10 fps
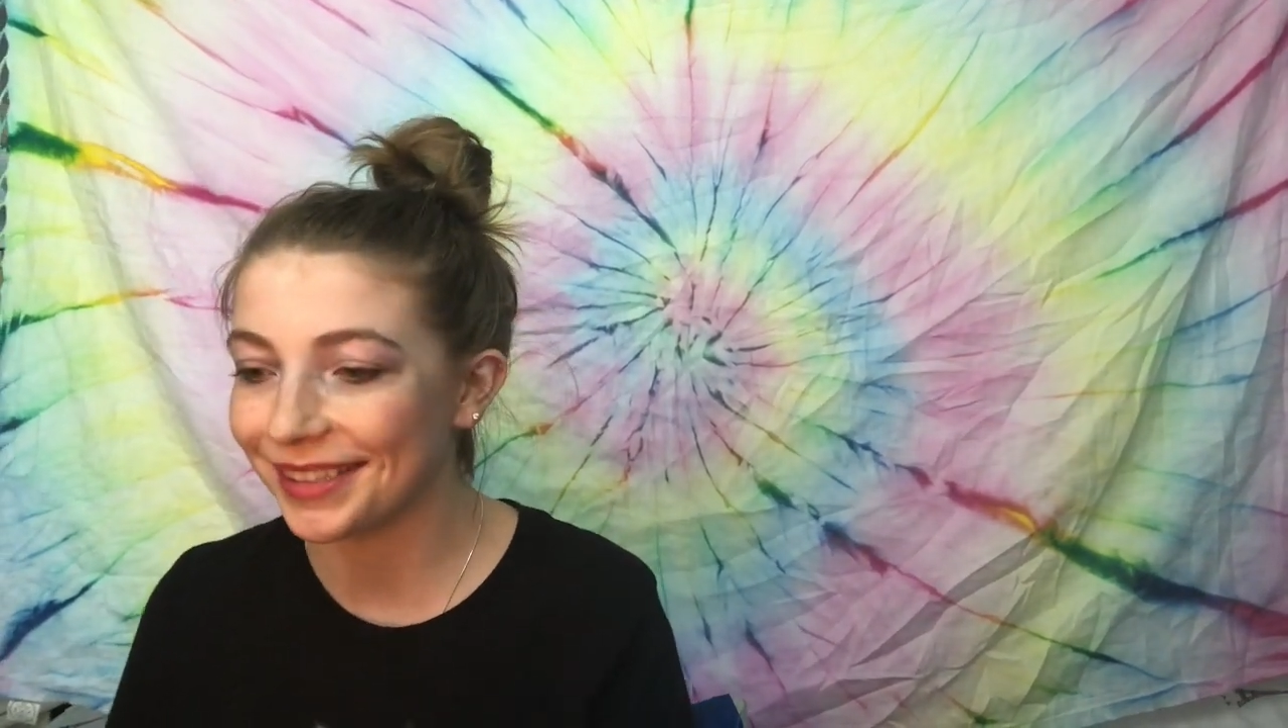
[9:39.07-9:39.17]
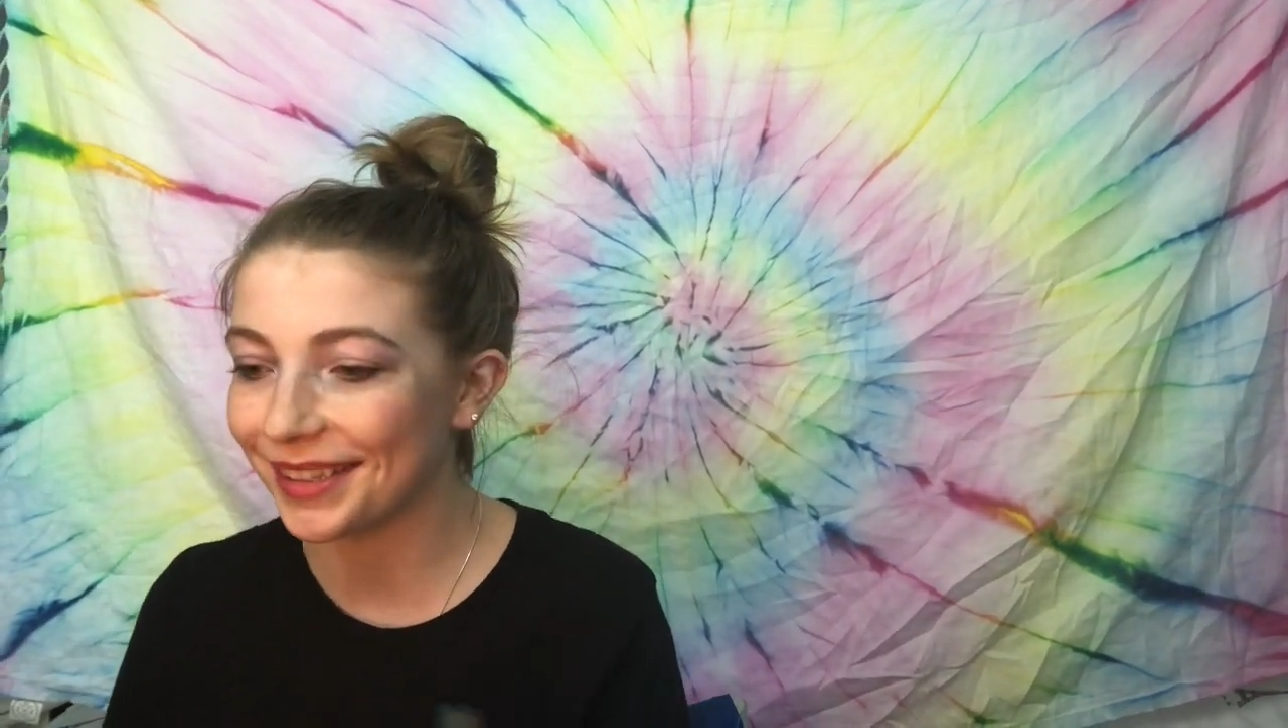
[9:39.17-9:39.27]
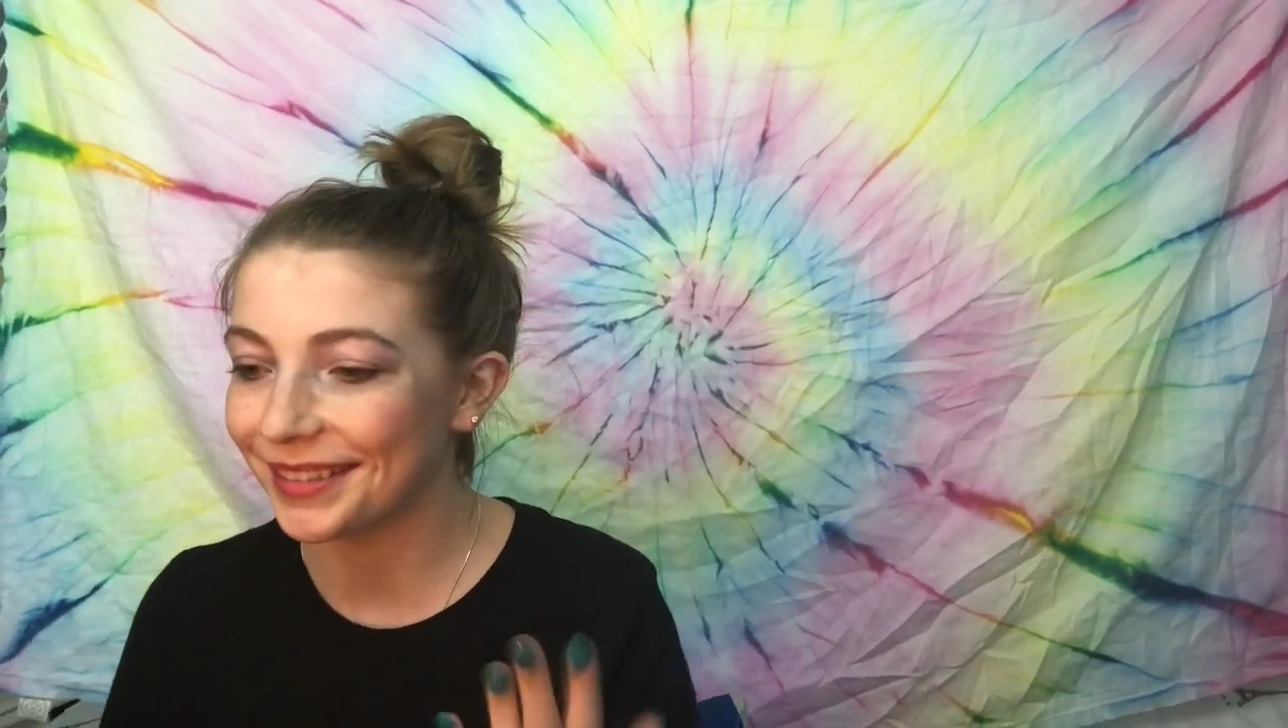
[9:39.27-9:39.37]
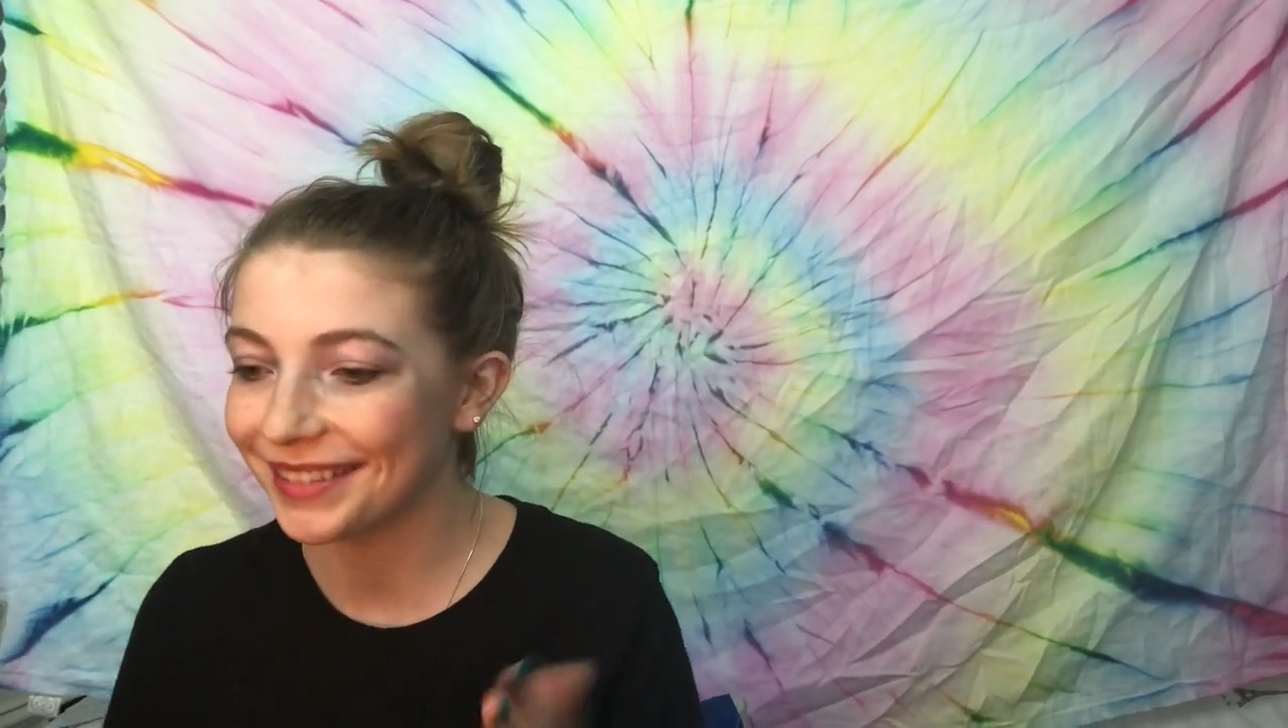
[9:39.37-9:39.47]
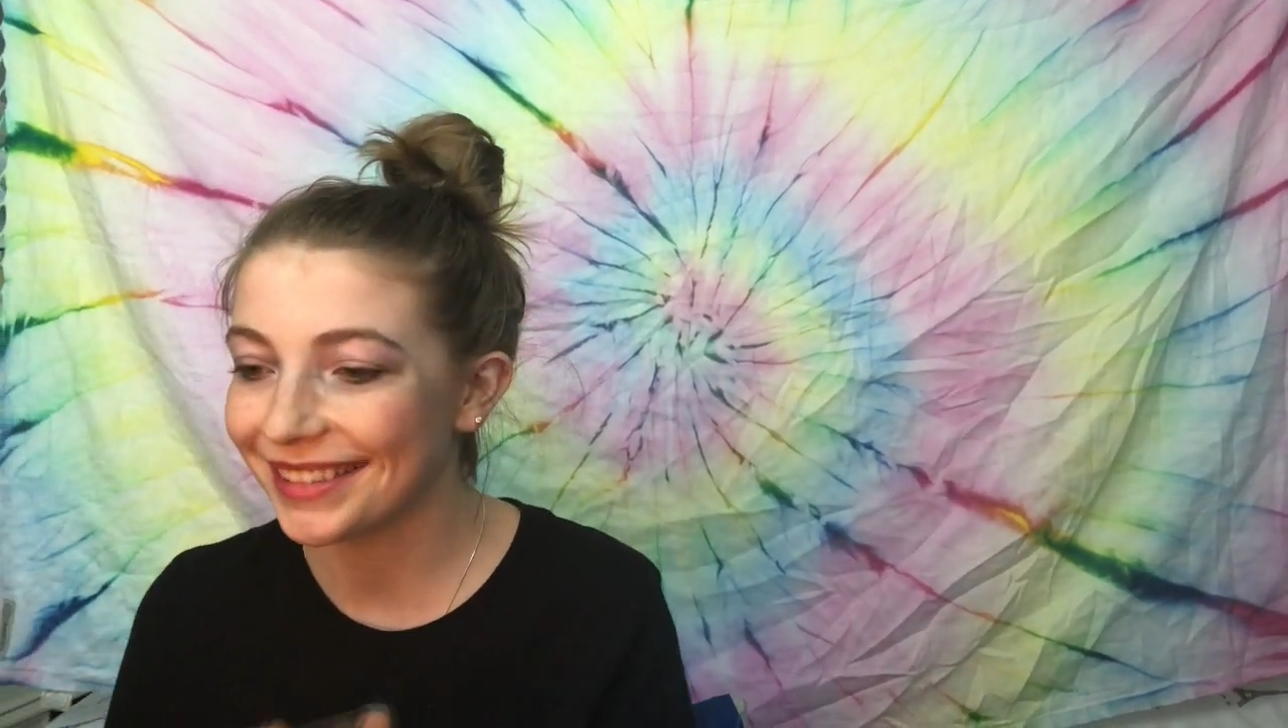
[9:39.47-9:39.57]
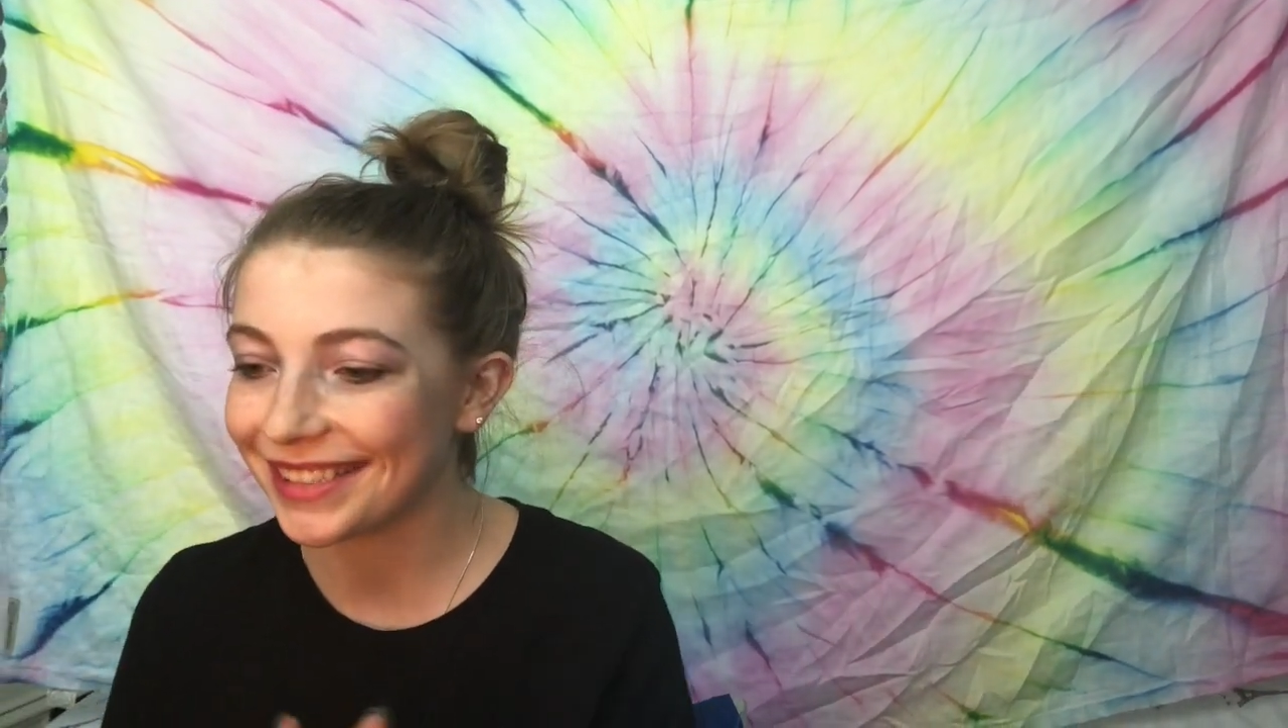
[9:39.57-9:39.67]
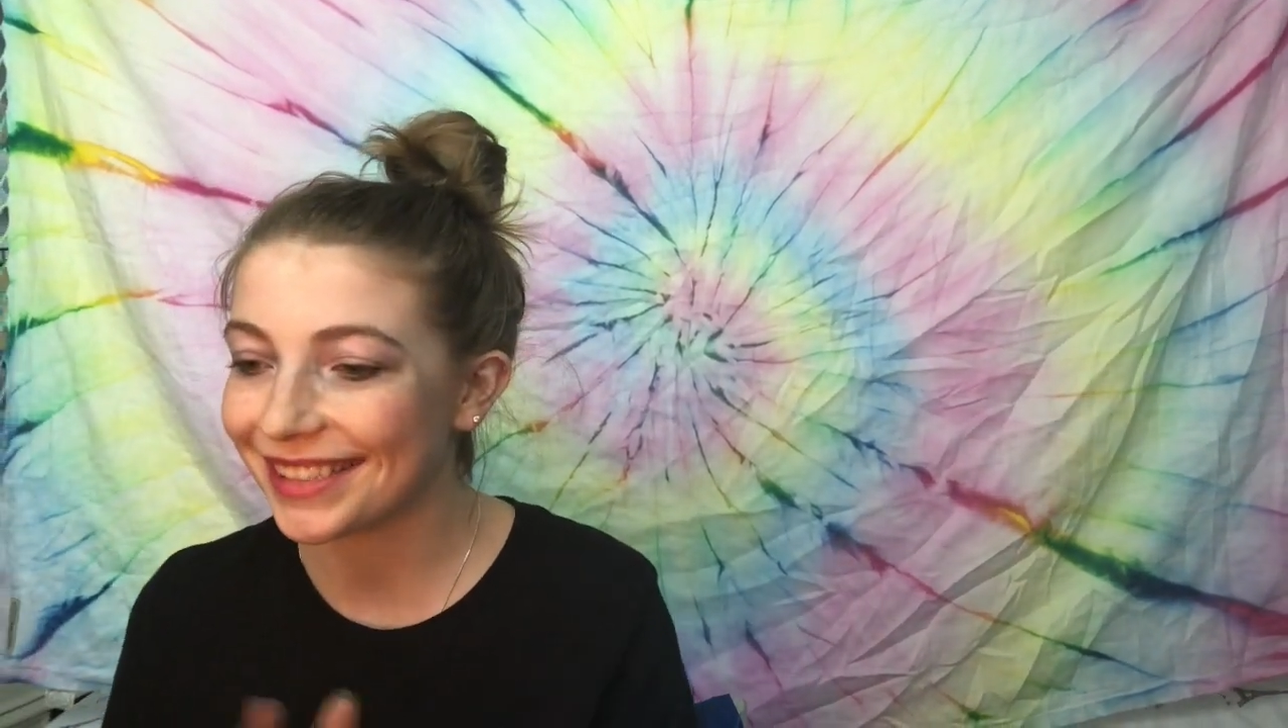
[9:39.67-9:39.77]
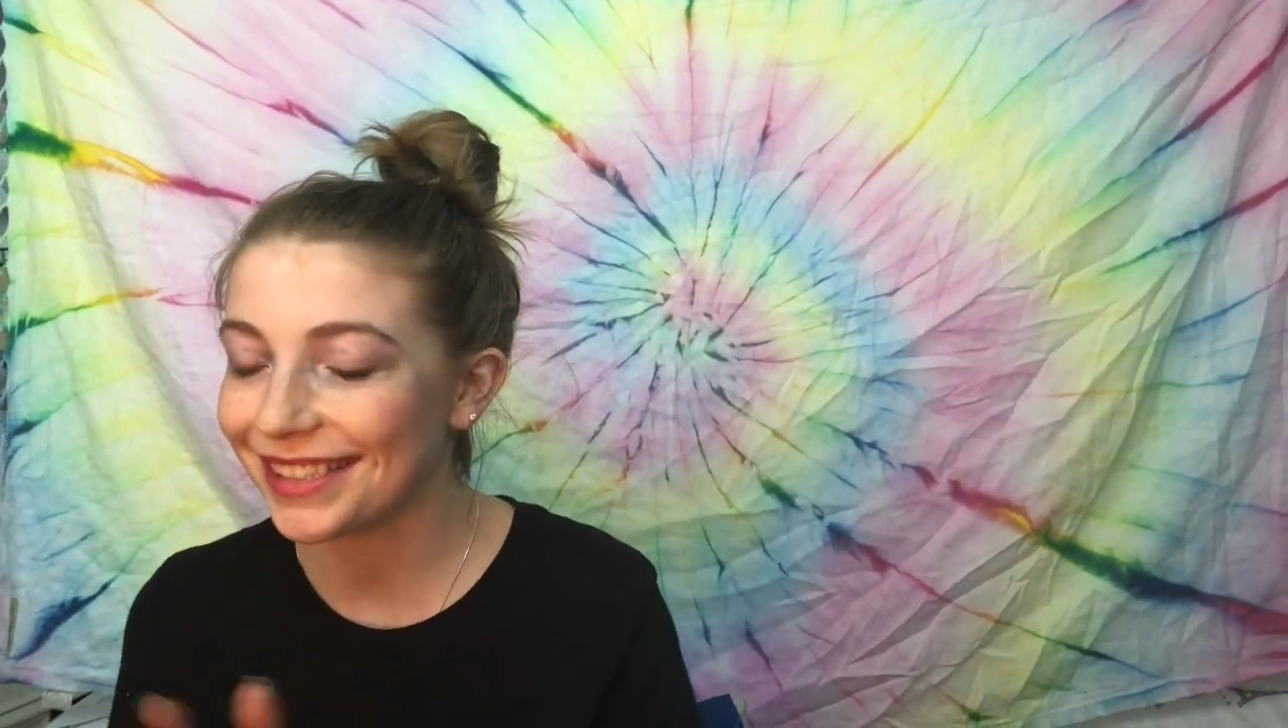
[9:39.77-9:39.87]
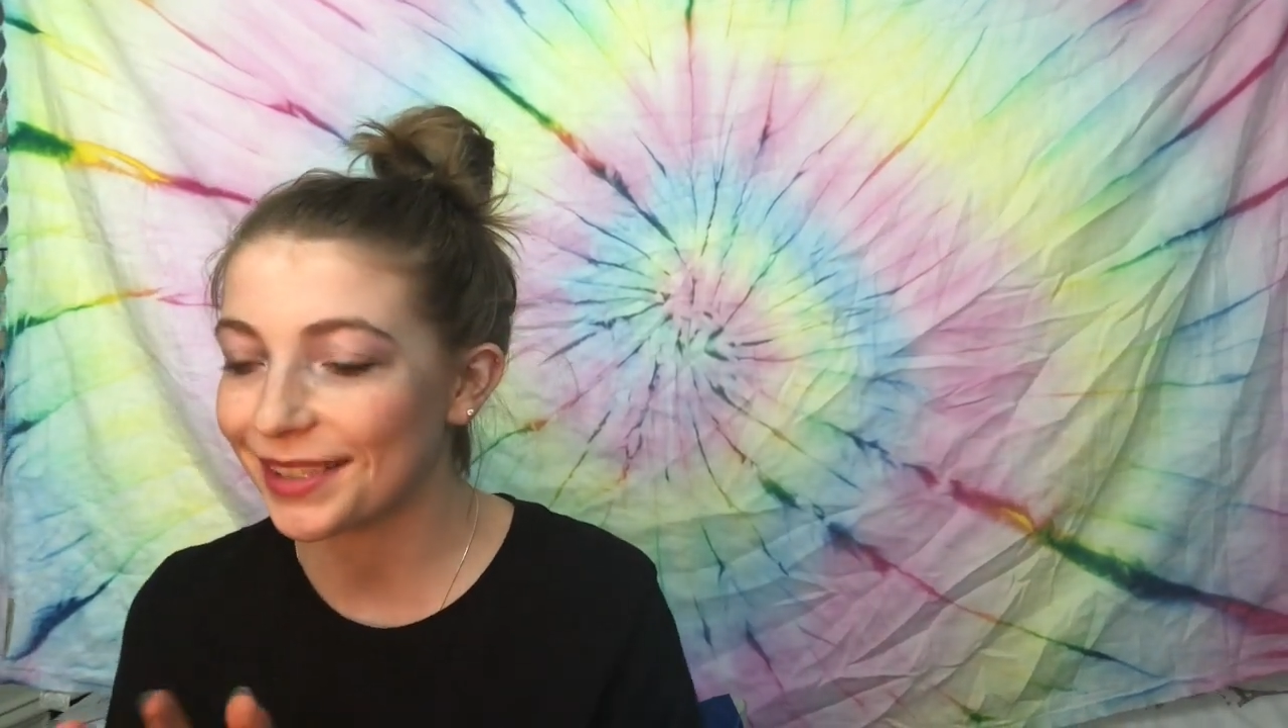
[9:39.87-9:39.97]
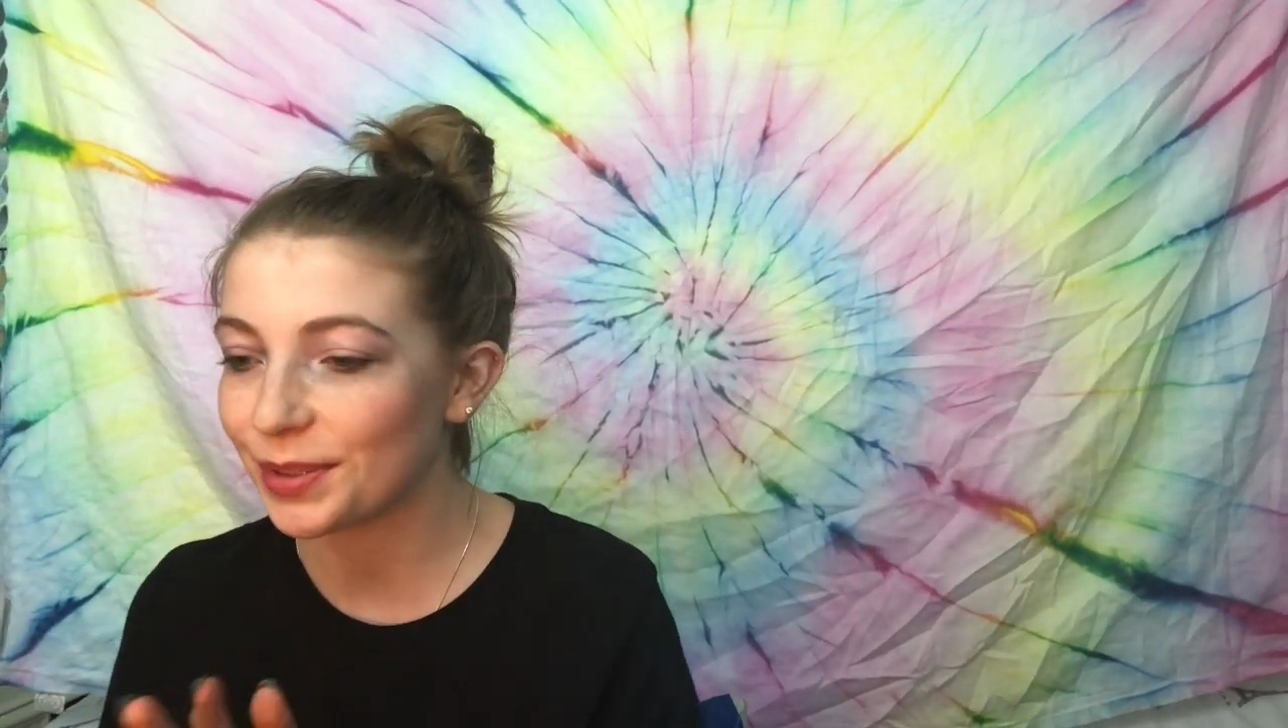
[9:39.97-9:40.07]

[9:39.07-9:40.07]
so this